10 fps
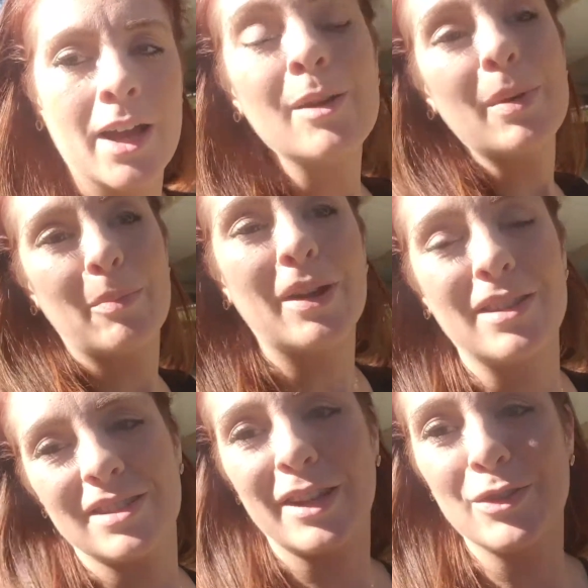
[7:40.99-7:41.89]
but
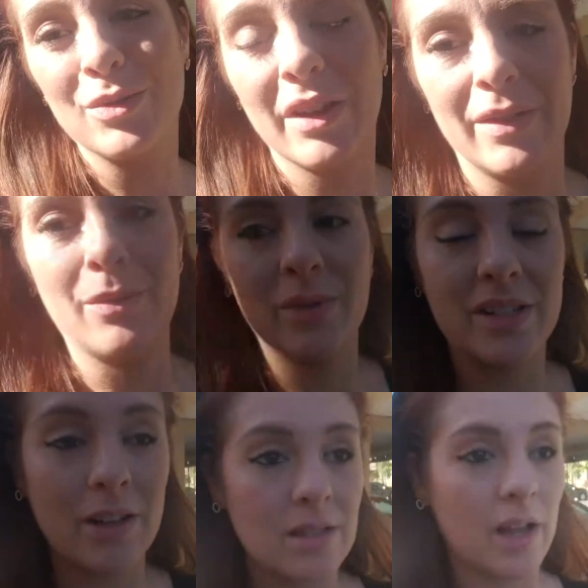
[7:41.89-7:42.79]
because I knew Devin was
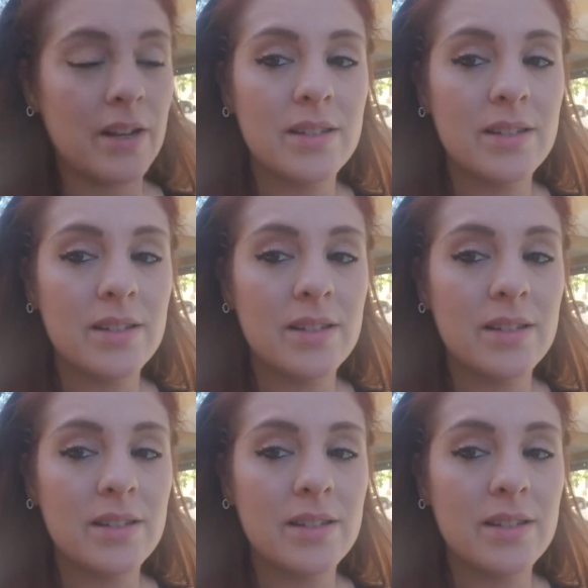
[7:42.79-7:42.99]
outside